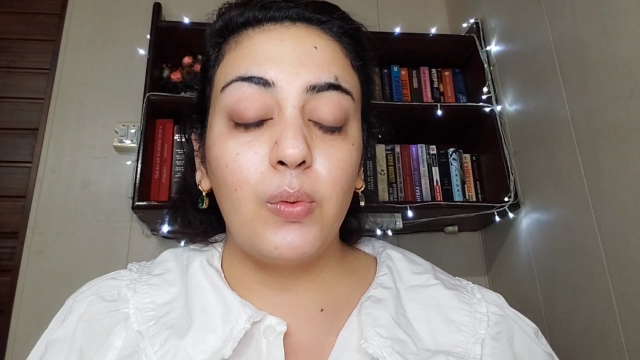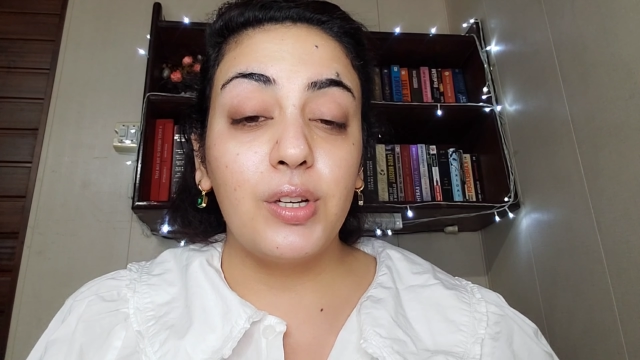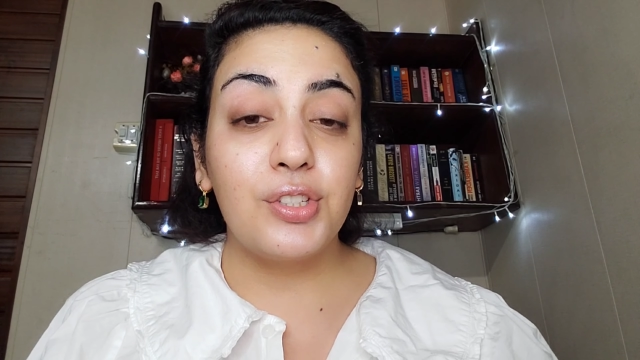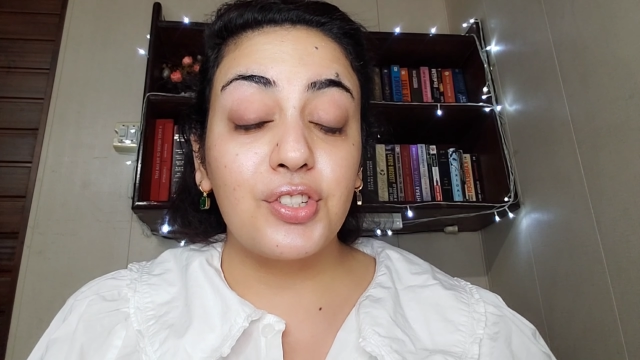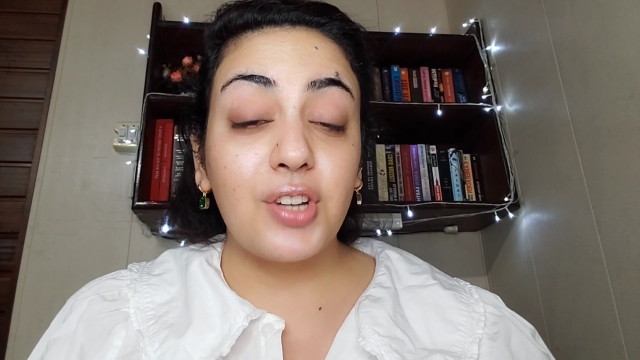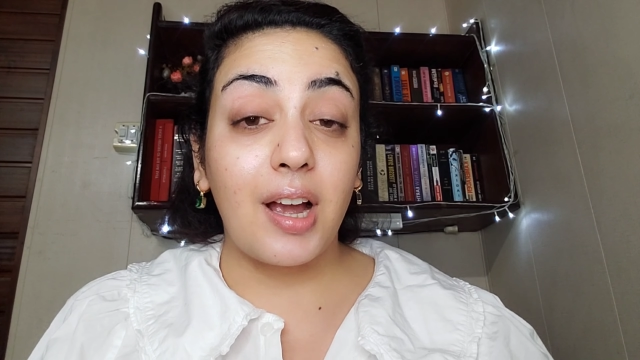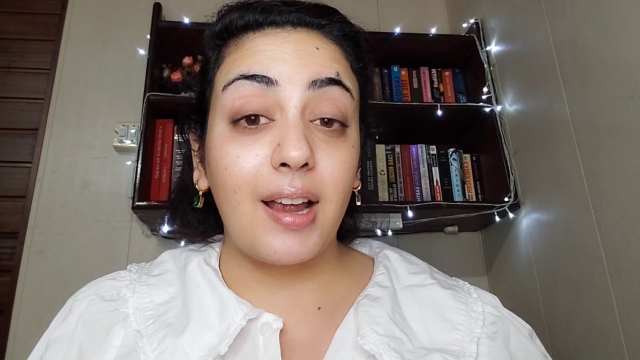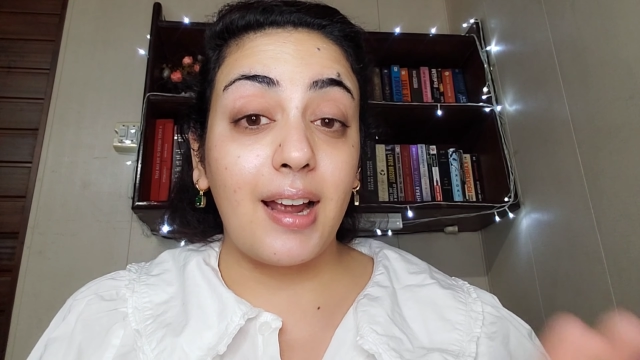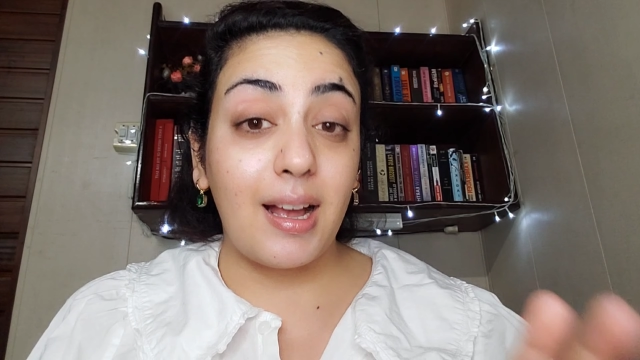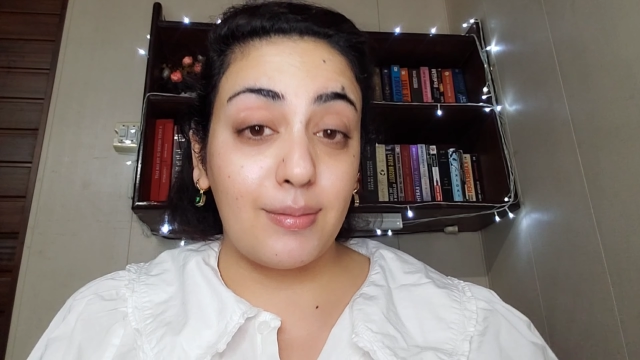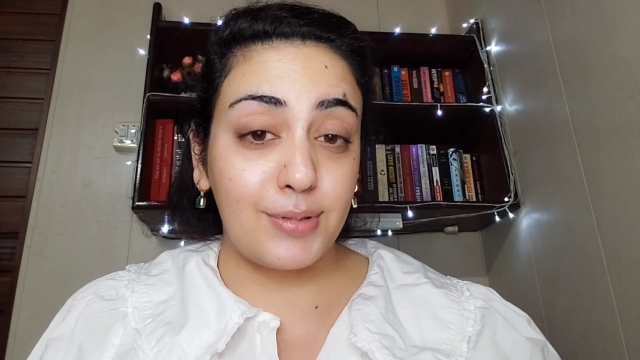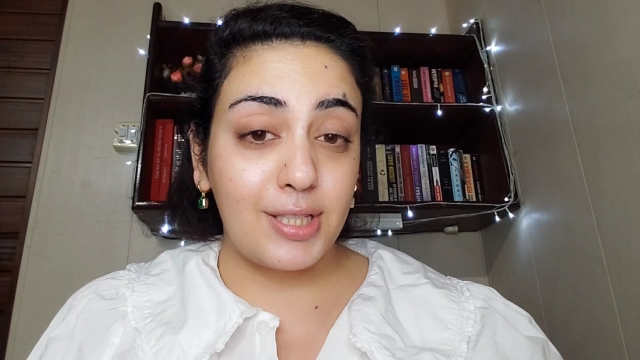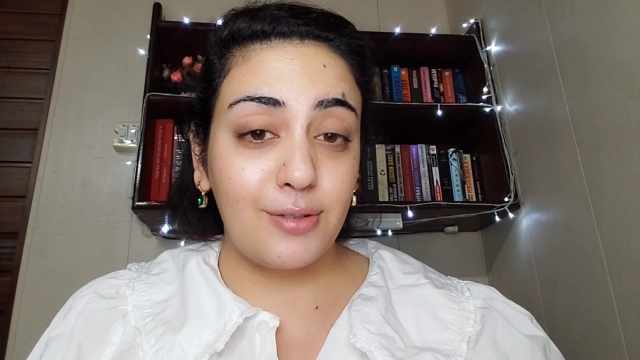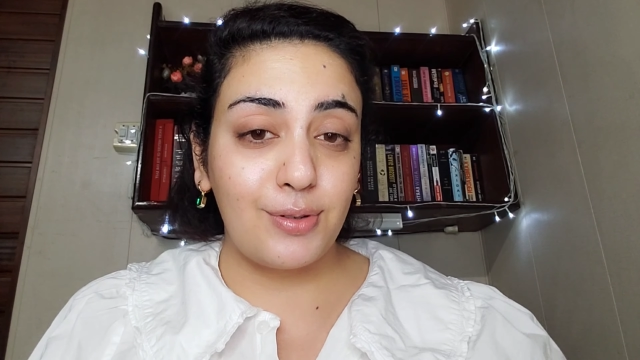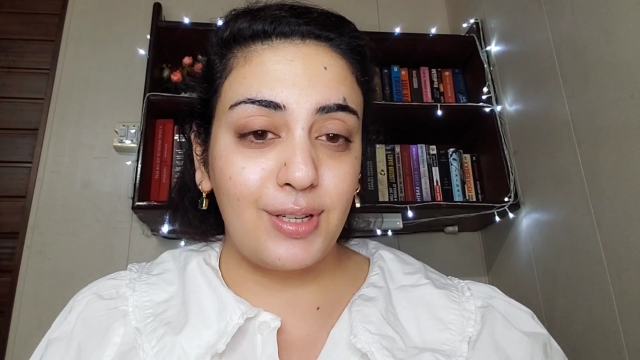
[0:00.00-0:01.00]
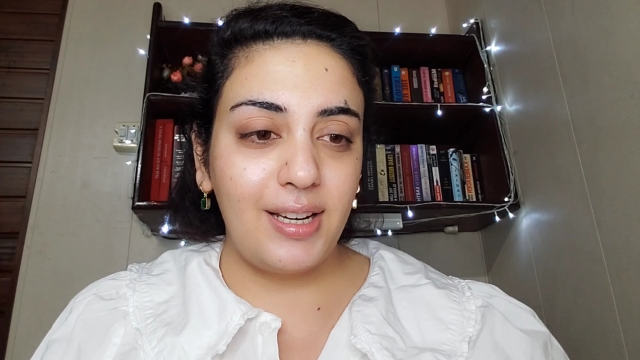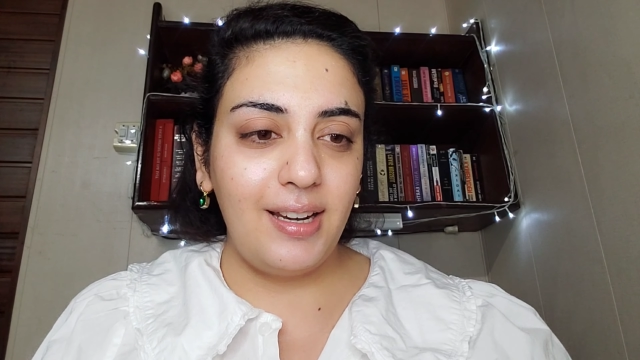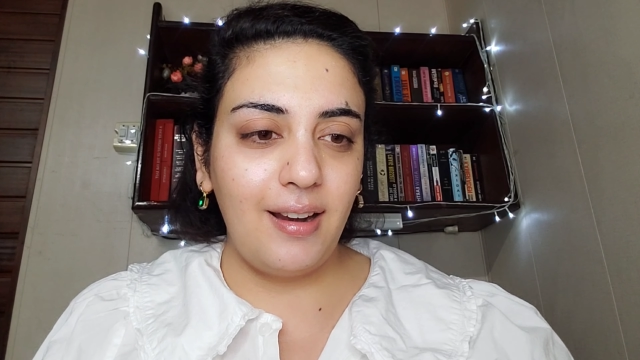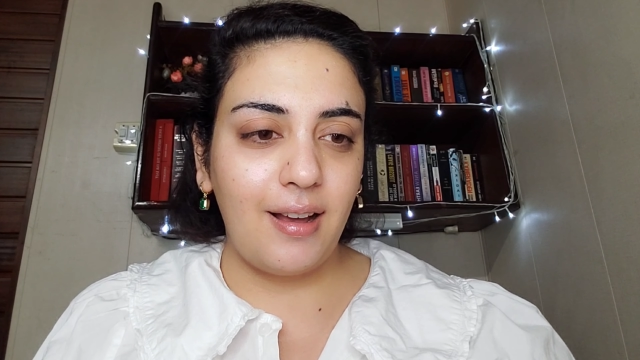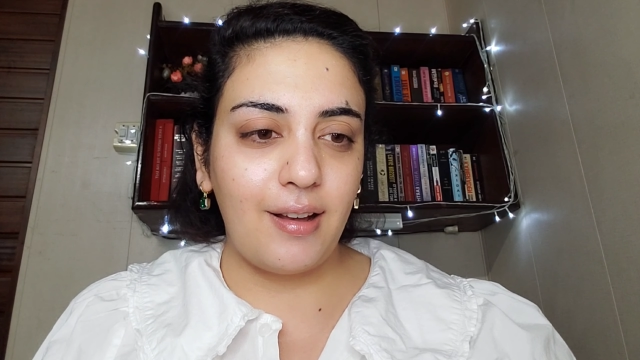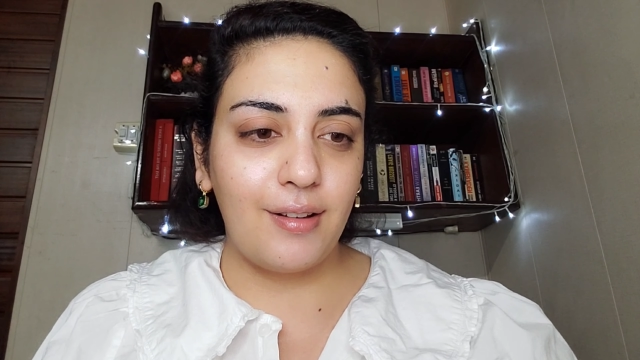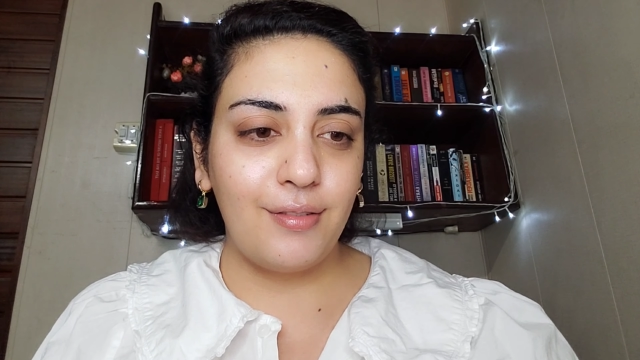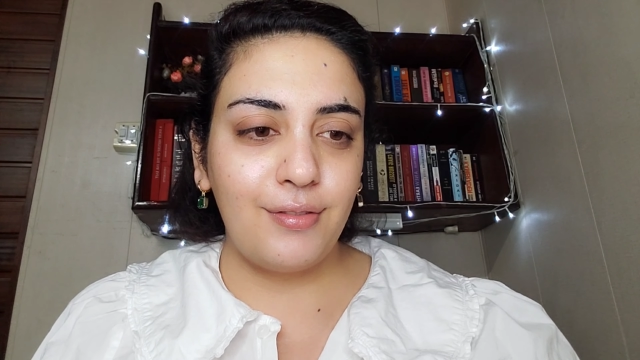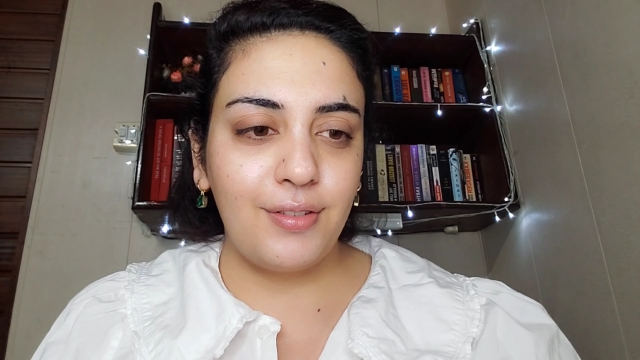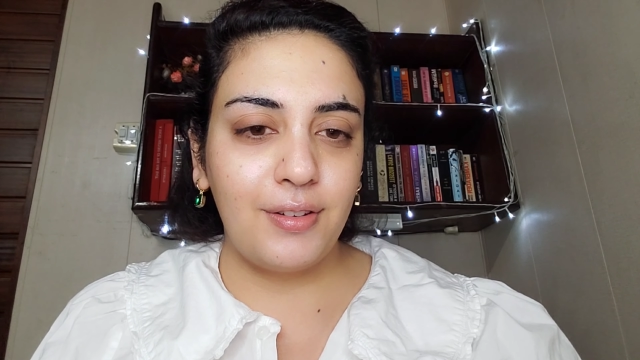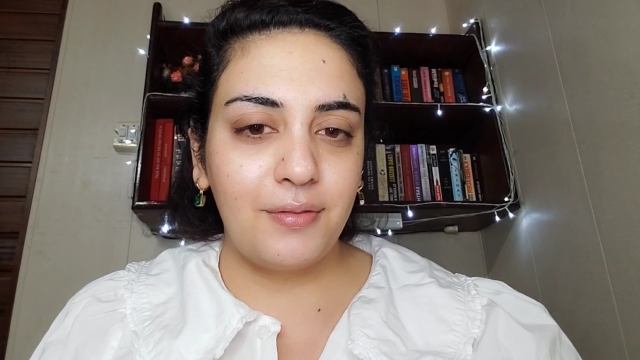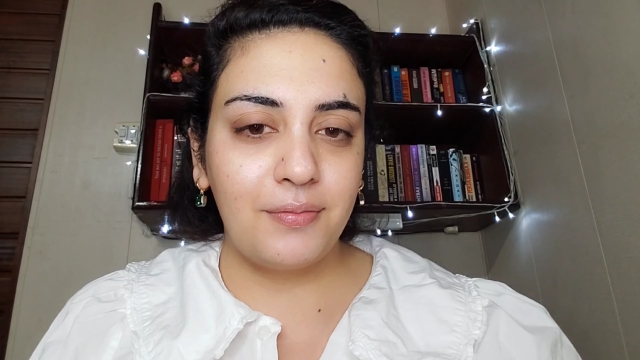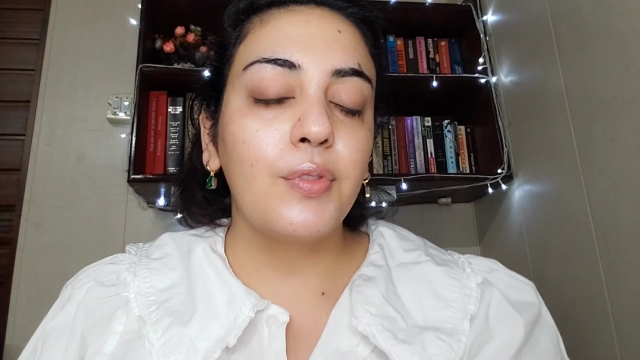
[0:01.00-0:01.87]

which I absolutely love